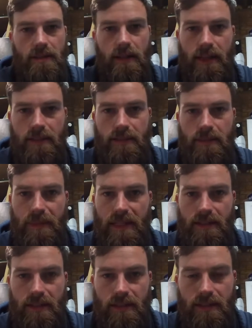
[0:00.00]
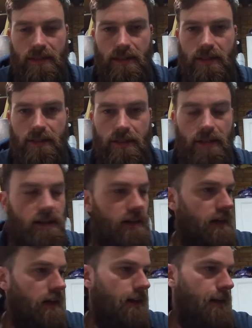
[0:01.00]
less than a meter, so
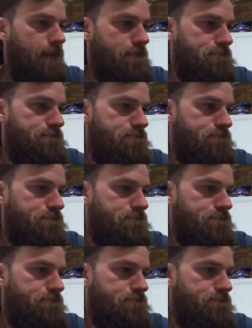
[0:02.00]
I've